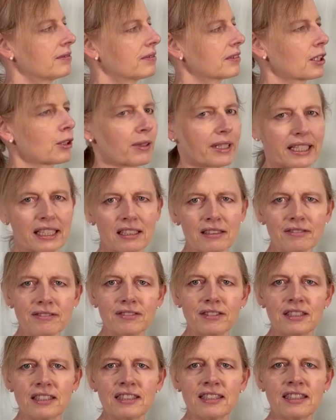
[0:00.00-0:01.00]
creative.
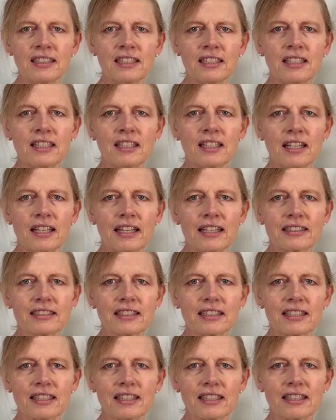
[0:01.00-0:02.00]
And
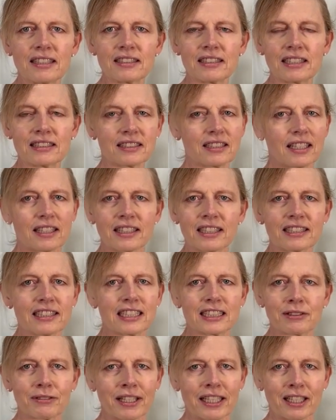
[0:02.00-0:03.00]
there's nothing
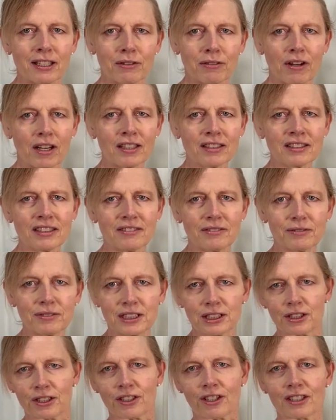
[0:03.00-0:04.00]
that's right or wrong. We
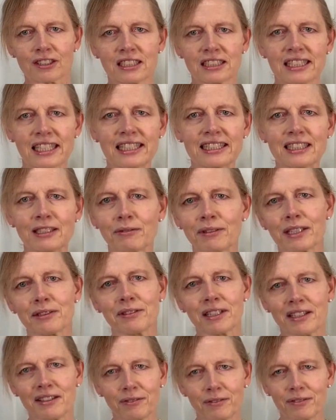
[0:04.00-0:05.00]
should all design the way
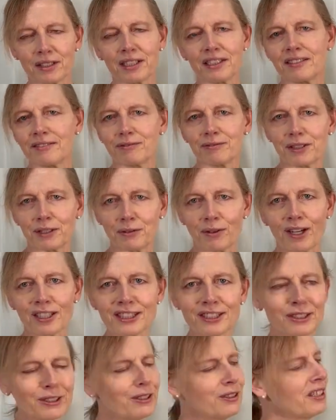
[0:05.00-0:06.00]
we
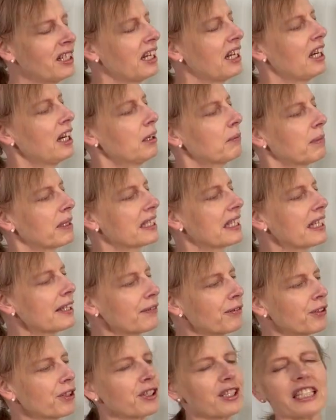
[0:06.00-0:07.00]
want to. But
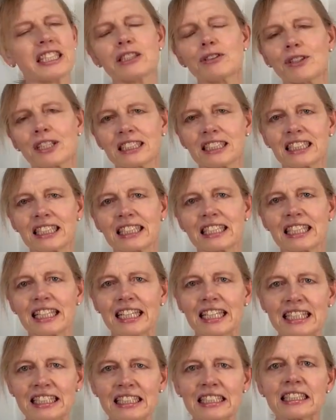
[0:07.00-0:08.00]
if you're interested
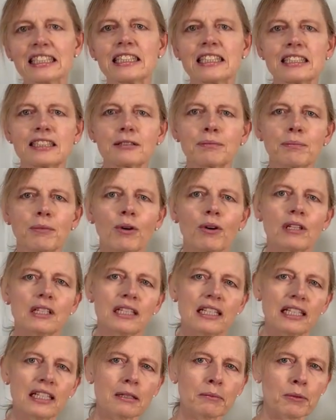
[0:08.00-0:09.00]
in this
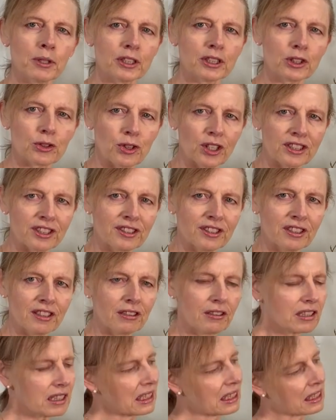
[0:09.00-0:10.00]
little more structured
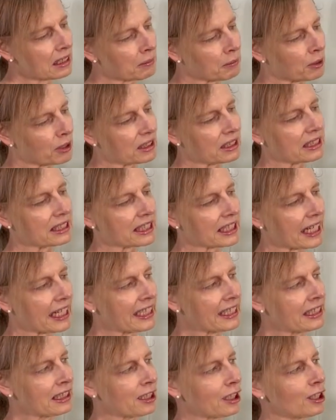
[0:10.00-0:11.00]
look, a little more
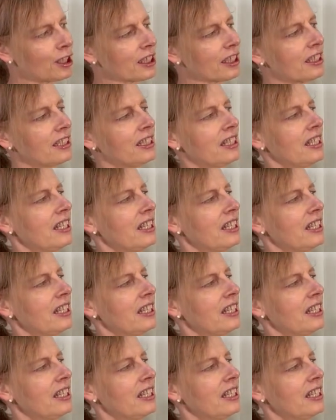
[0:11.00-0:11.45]
designed look,